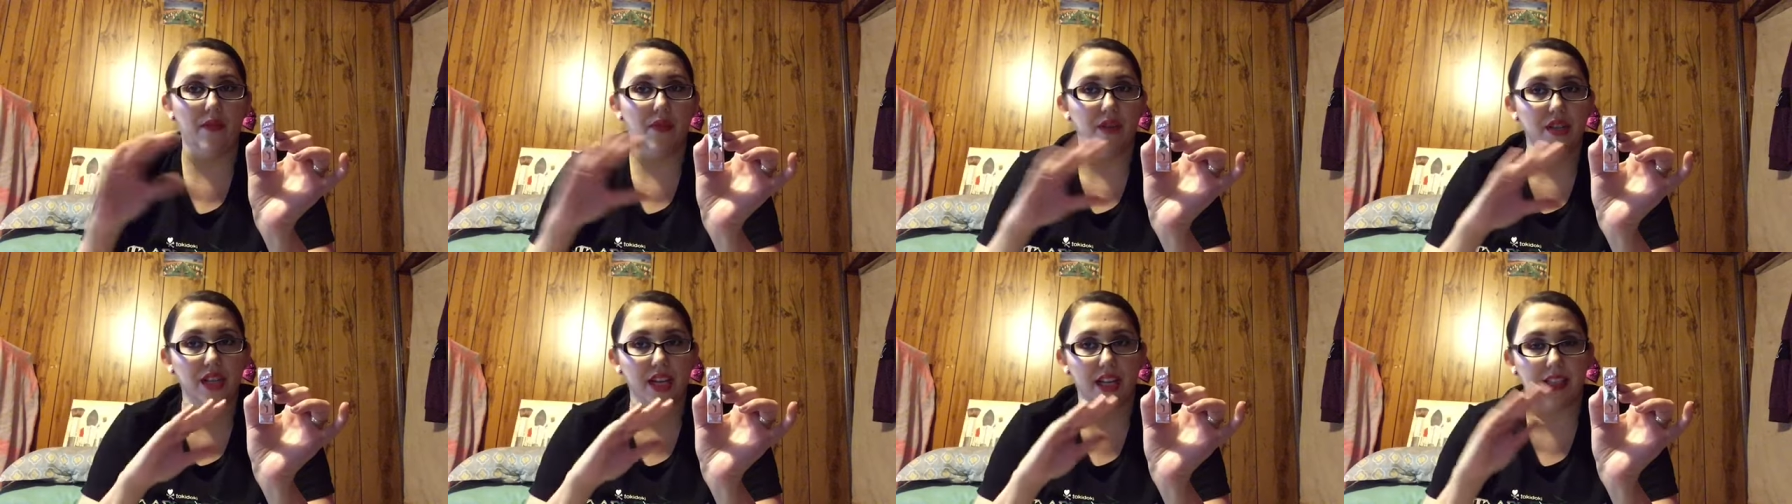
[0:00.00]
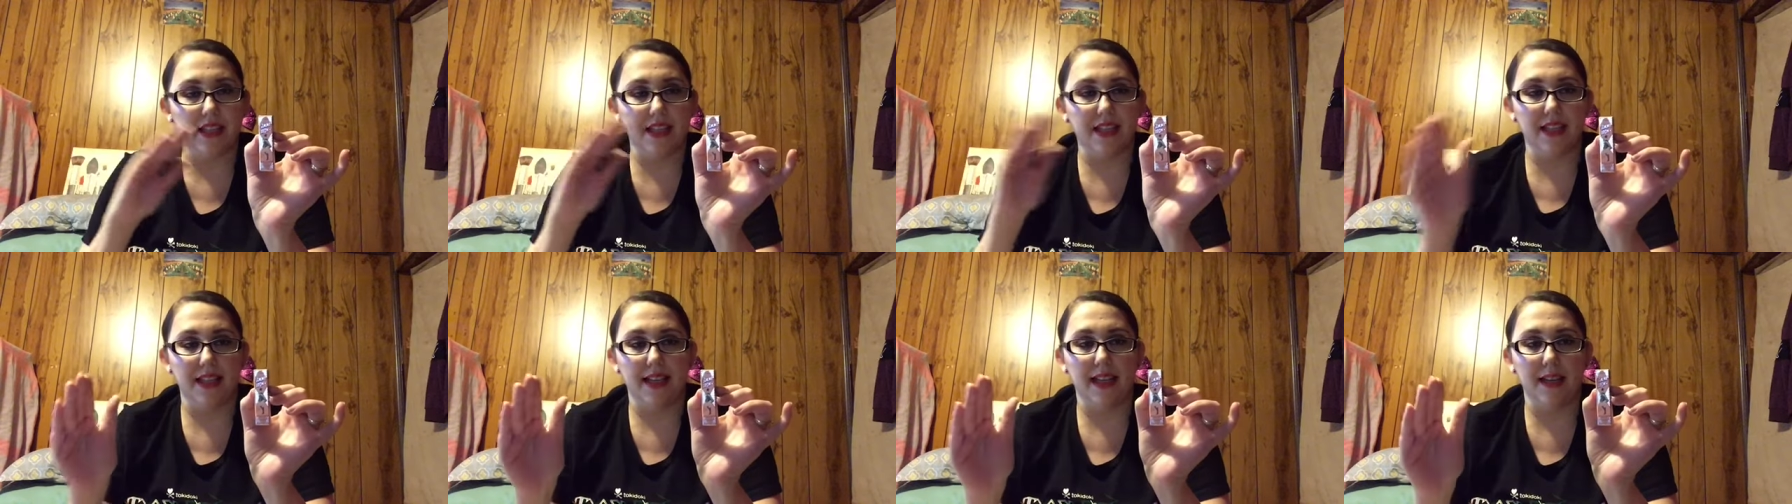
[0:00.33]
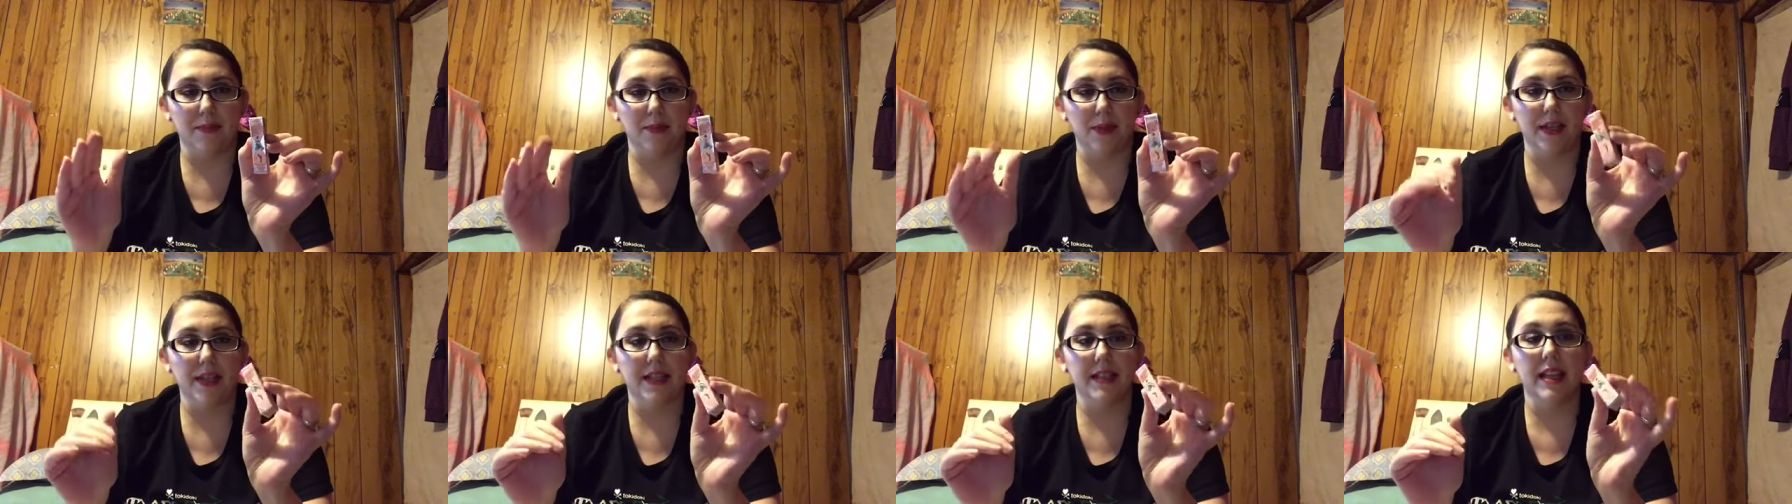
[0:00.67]
which that's the
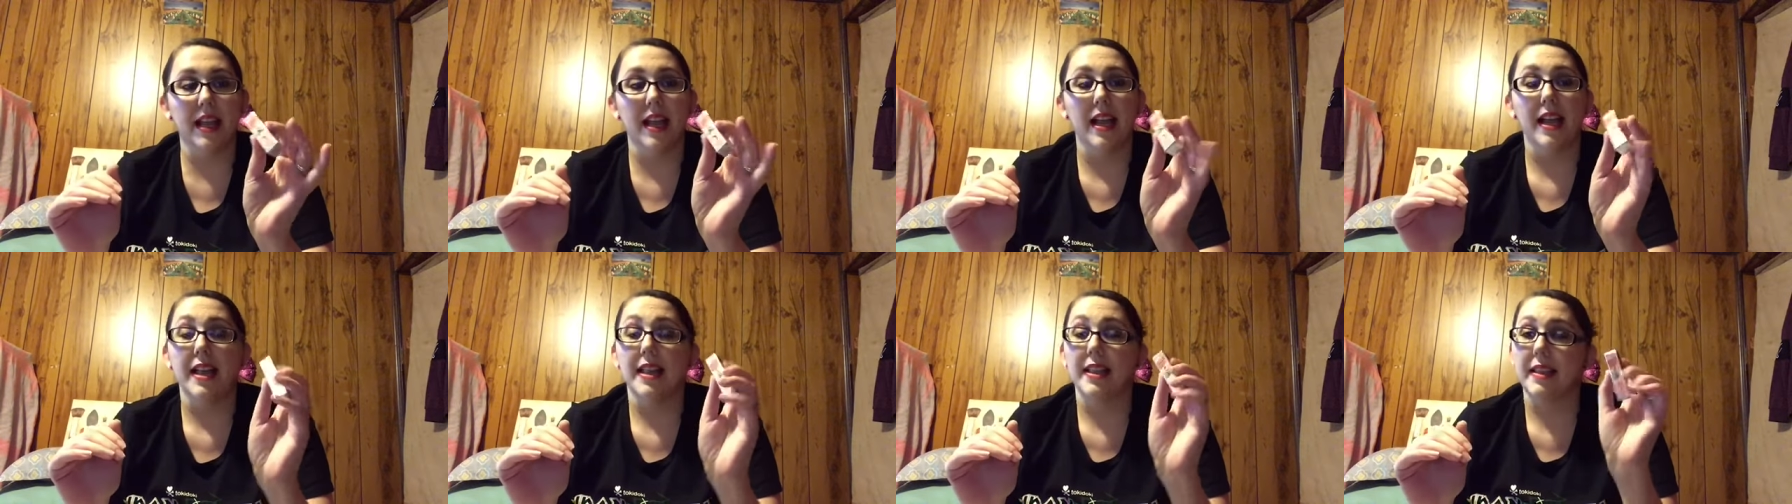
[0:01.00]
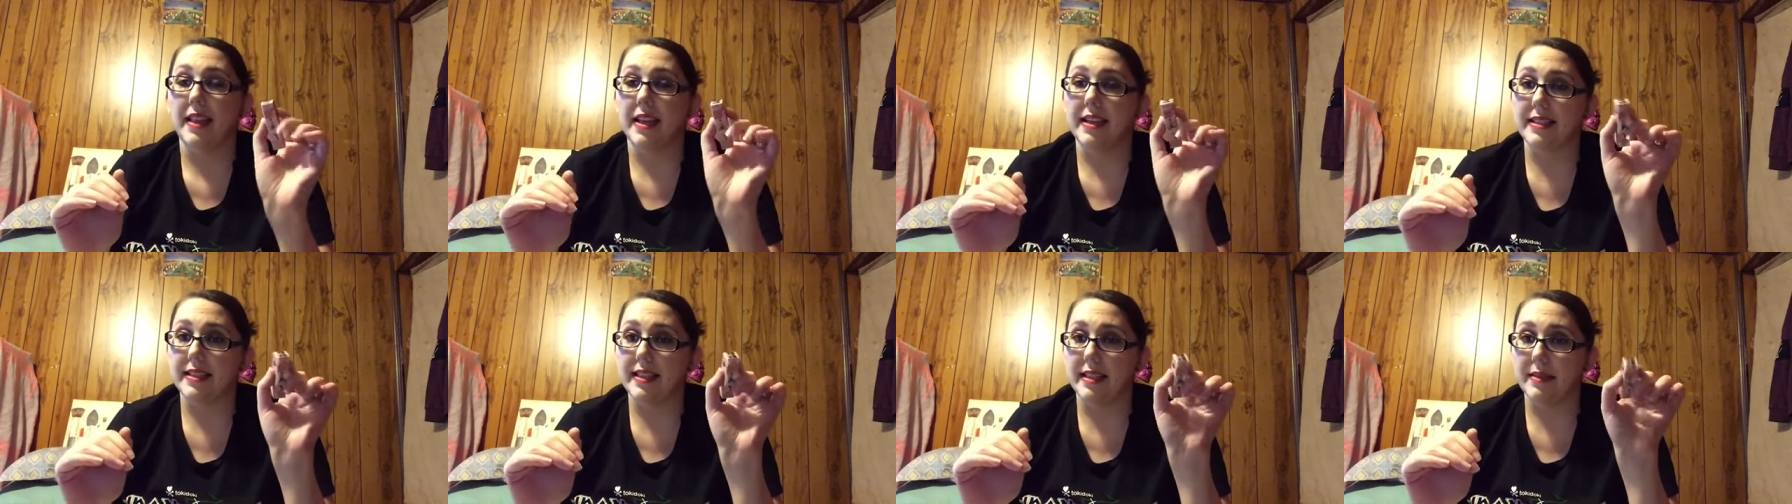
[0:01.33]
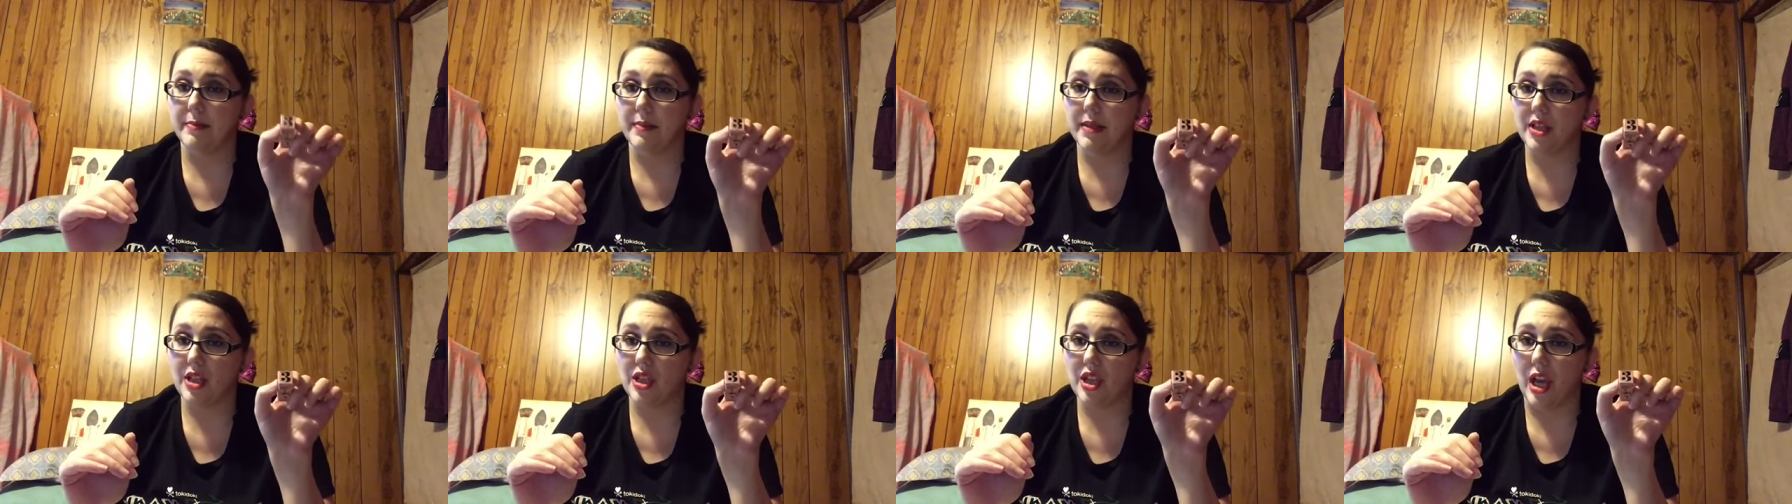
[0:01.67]
deepest. They sent
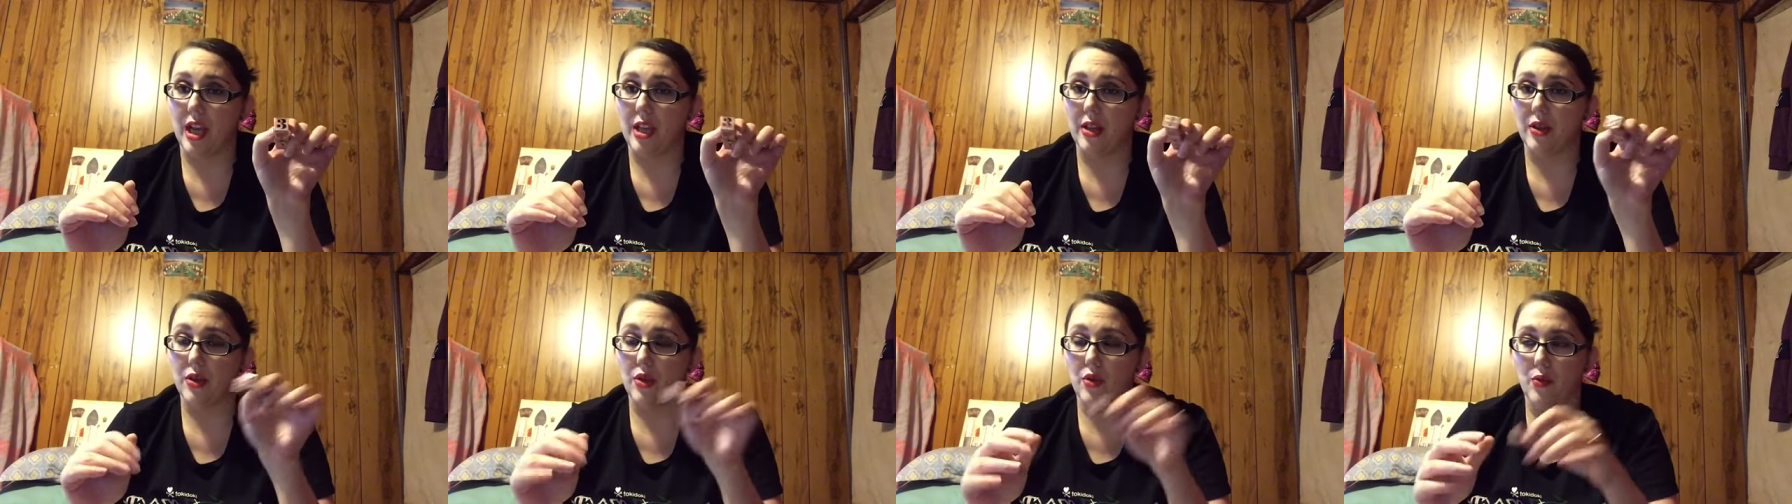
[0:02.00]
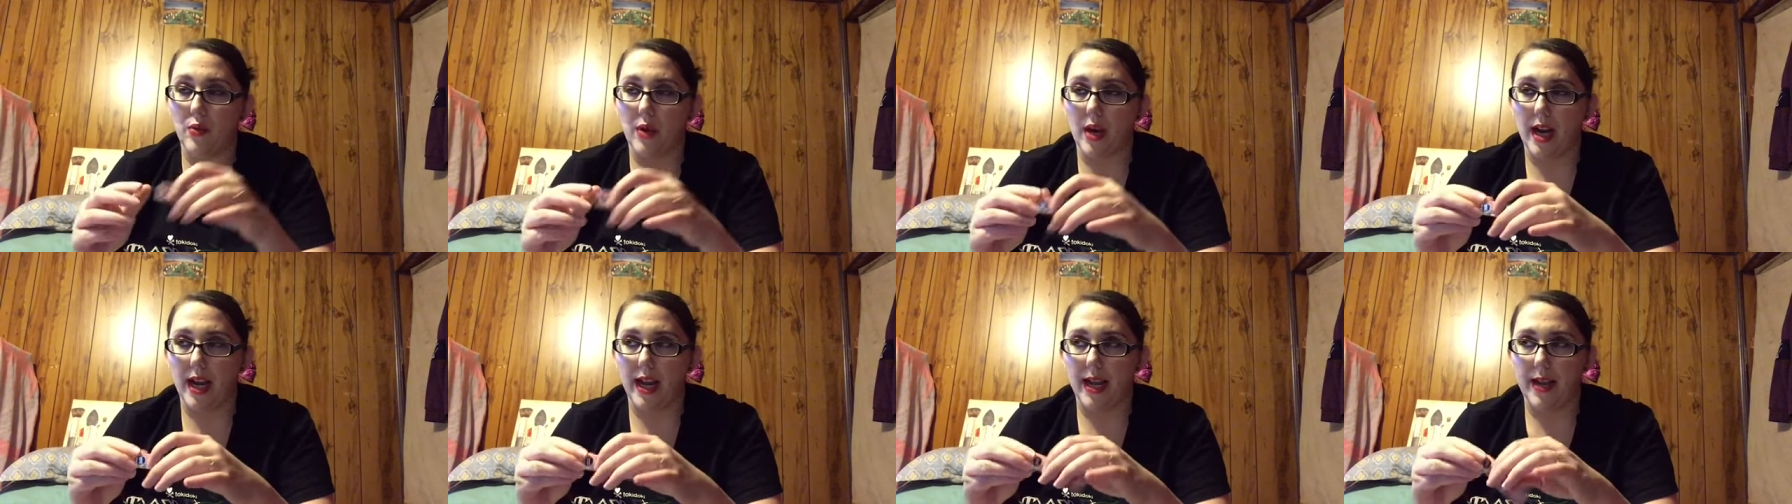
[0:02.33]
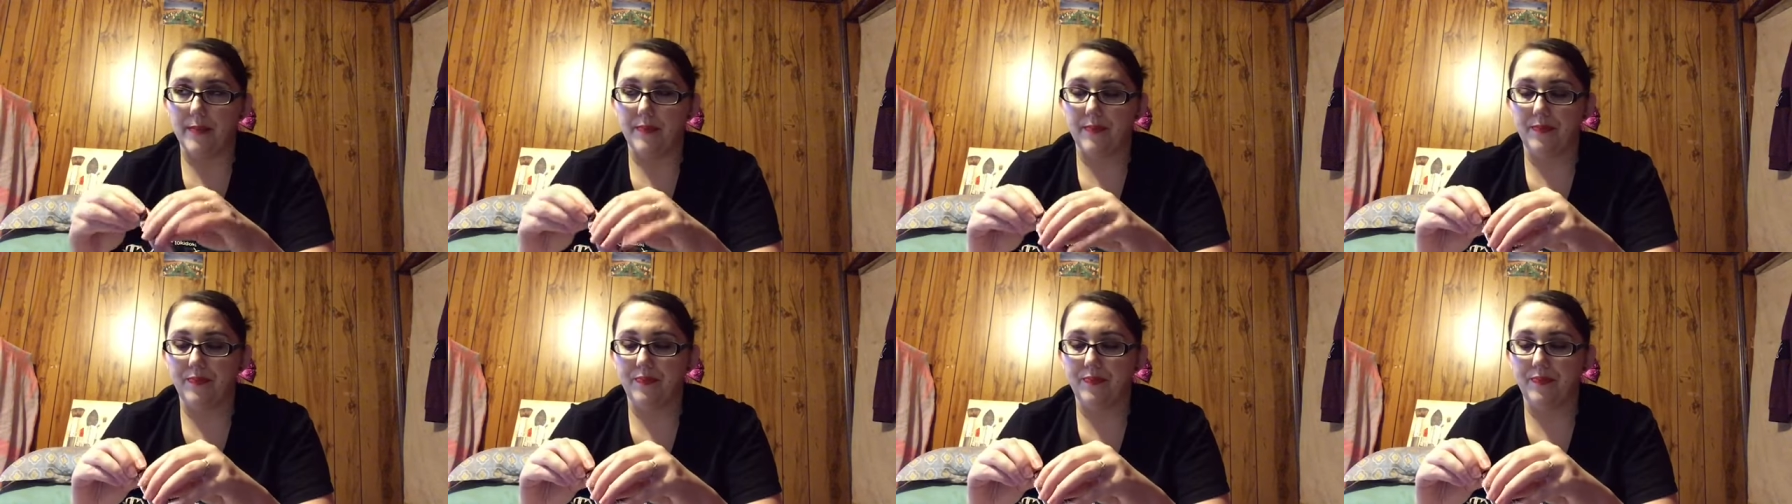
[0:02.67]
me shade 3.